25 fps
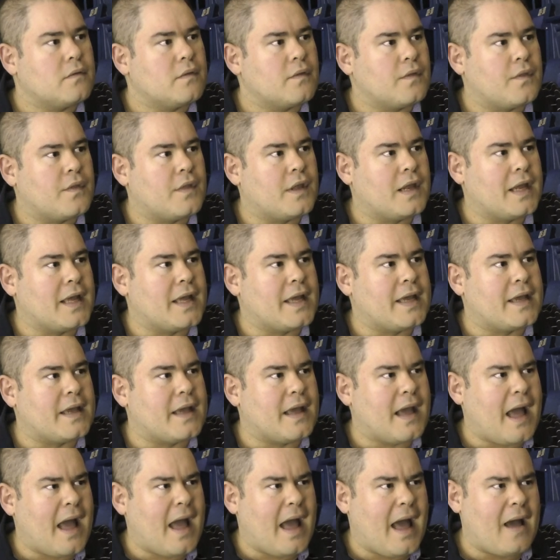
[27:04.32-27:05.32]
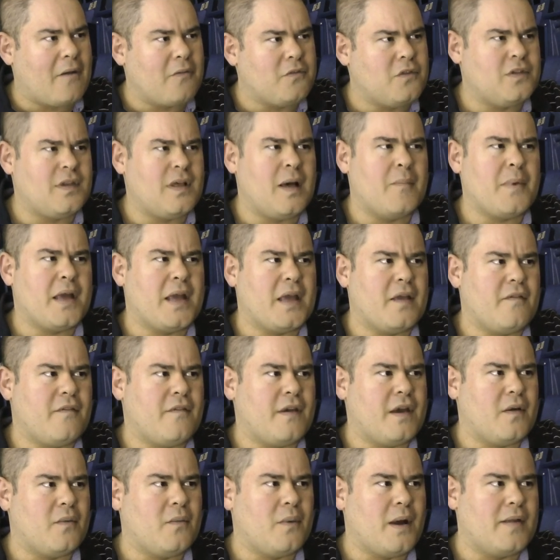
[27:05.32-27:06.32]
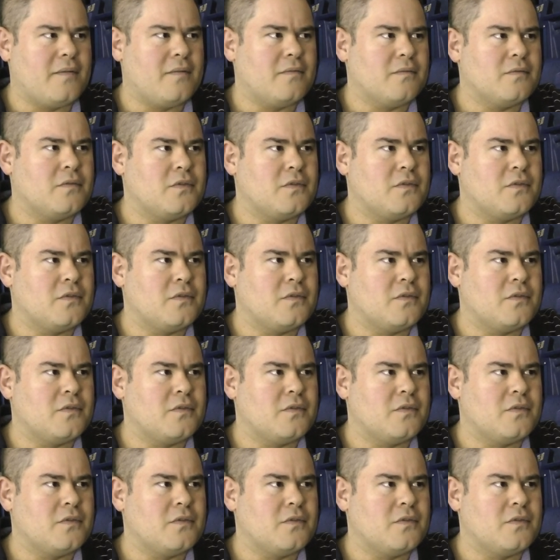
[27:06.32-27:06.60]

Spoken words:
the league. How does that make you feel when